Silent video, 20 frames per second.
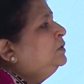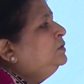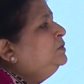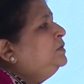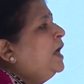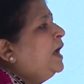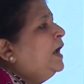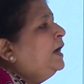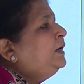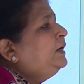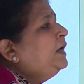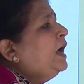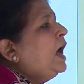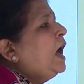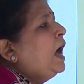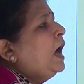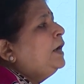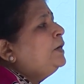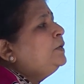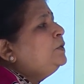that
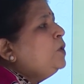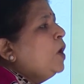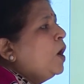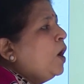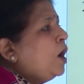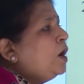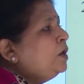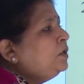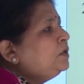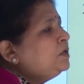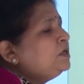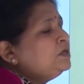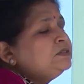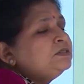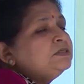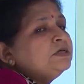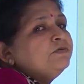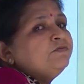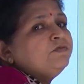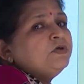are not
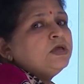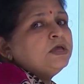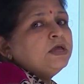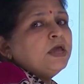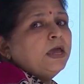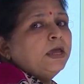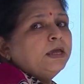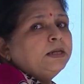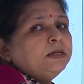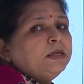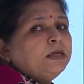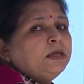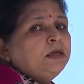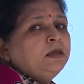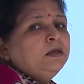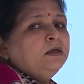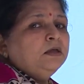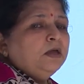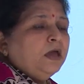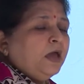receiving
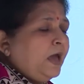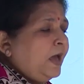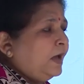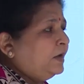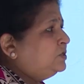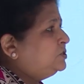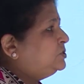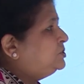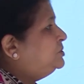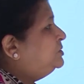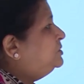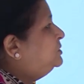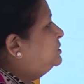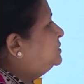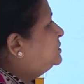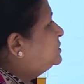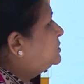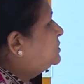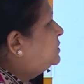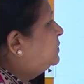any
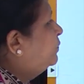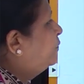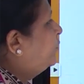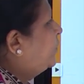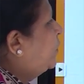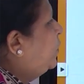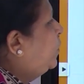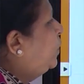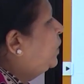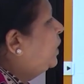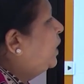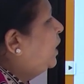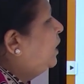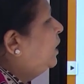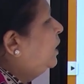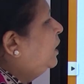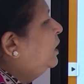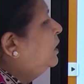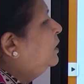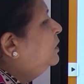actions.
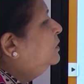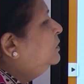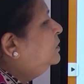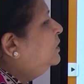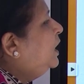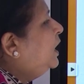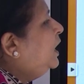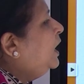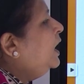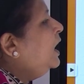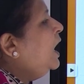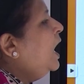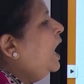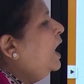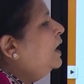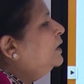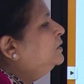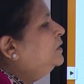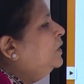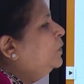Okay. They
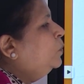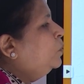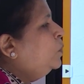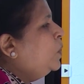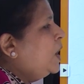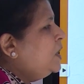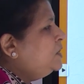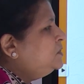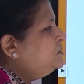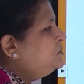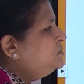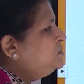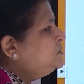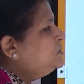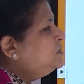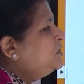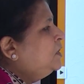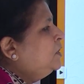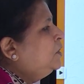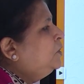are the
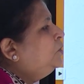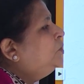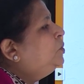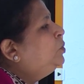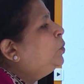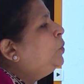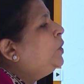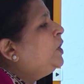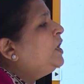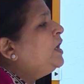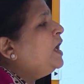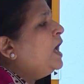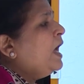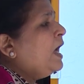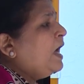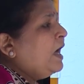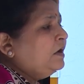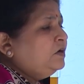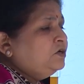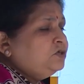ones doing
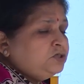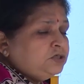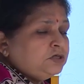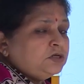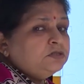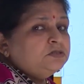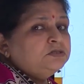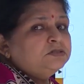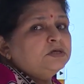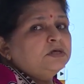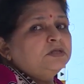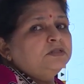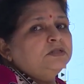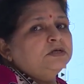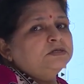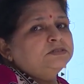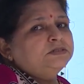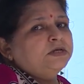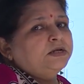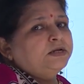actions in
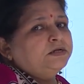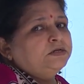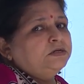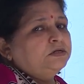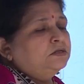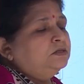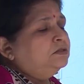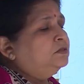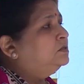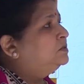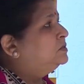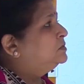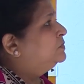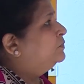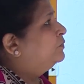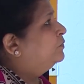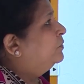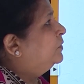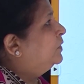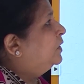the sentence.